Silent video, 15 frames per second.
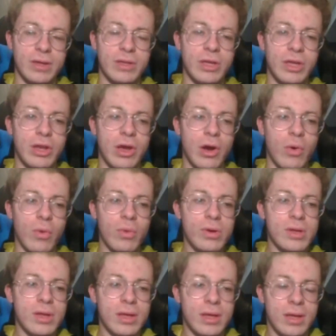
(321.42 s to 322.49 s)

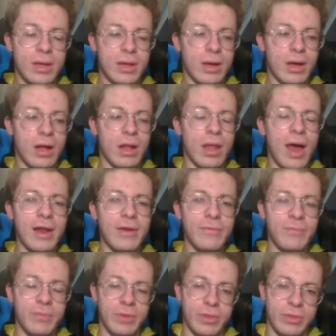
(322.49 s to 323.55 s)
A lot
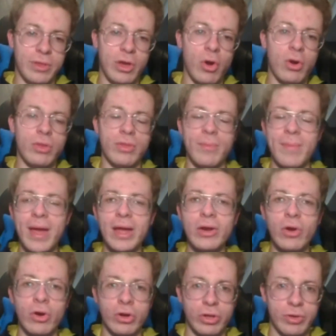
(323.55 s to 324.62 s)
of the main
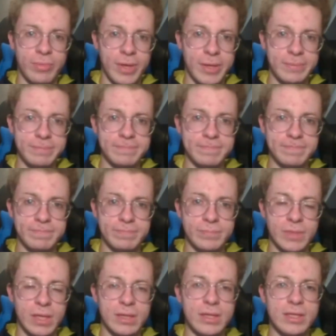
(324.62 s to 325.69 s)
argument
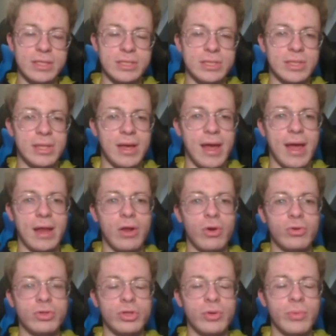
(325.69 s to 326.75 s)
is that
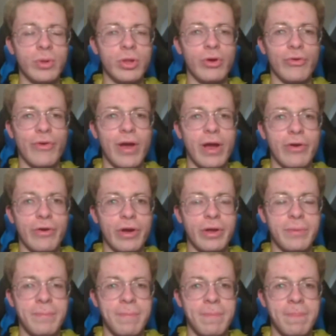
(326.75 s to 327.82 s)
Odubel
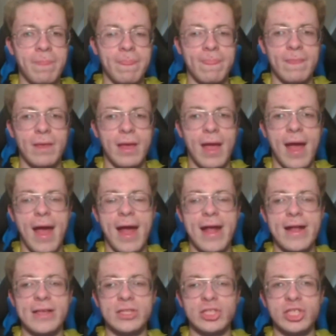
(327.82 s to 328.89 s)
Herrera
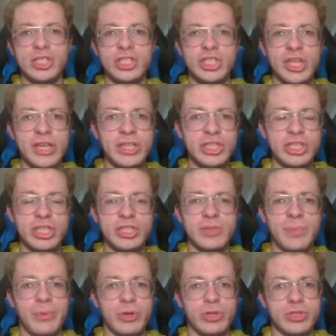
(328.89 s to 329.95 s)
has changed as
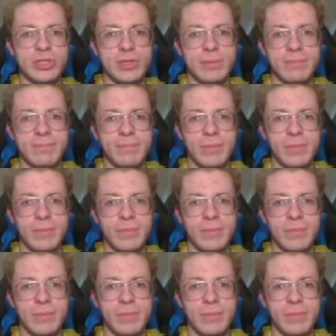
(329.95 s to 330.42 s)
a person.